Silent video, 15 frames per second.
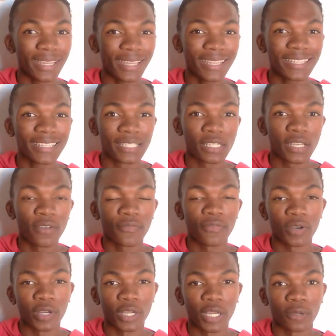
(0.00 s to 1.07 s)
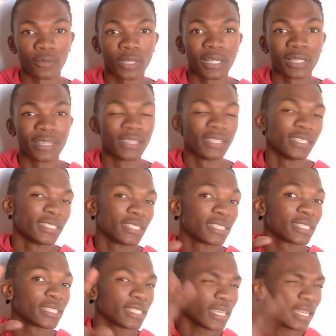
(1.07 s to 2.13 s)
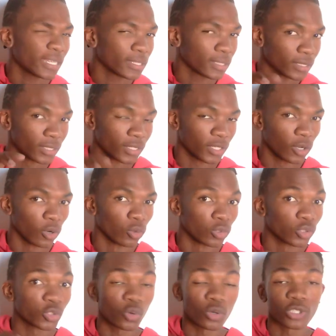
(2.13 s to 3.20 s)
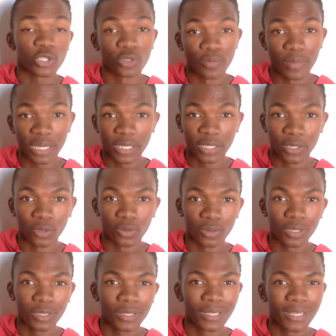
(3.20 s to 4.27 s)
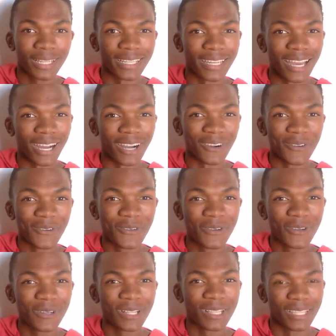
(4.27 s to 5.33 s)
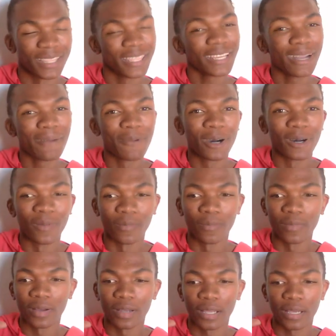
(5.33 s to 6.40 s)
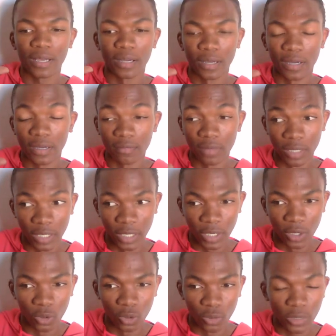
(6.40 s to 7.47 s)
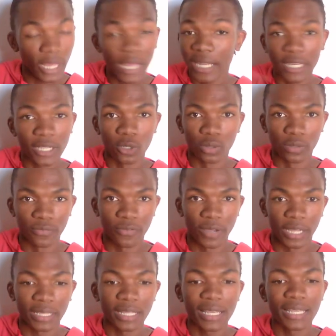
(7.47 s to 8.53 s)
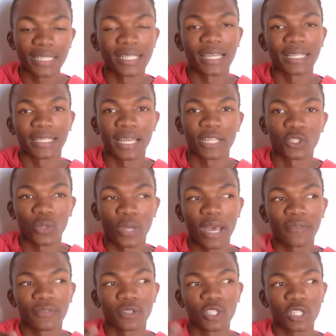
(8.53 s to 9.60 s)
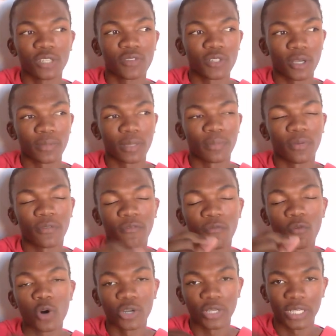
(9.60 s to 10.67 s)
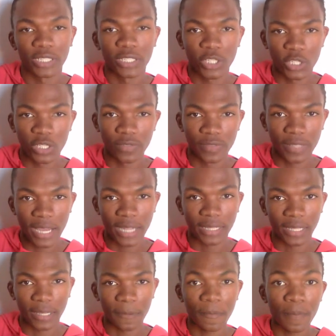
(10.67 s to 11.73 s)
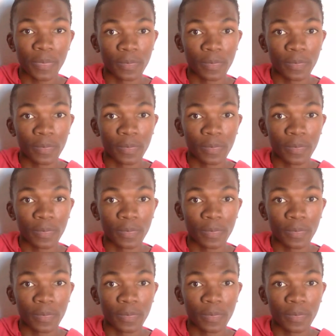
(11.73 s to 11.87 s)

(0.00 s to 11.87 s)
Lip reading: is figuring out the second goal towards your main goal. Now, the thing about a goal, any goal in fact, is that you have to achieve something before you get to achieve that thing.